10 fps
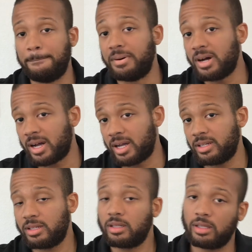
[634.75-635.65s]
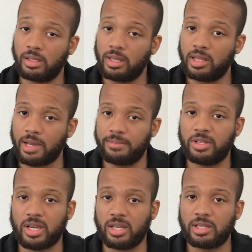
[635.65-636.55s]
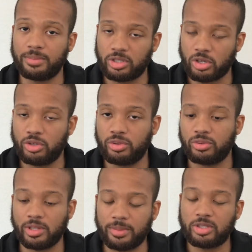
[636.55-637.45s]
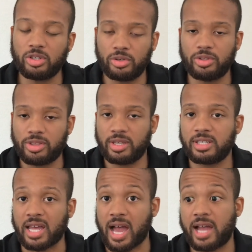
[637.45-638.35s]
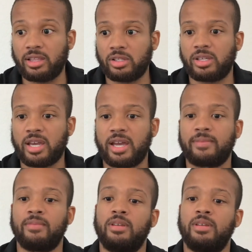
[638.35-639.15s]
but let me show you the things that I look at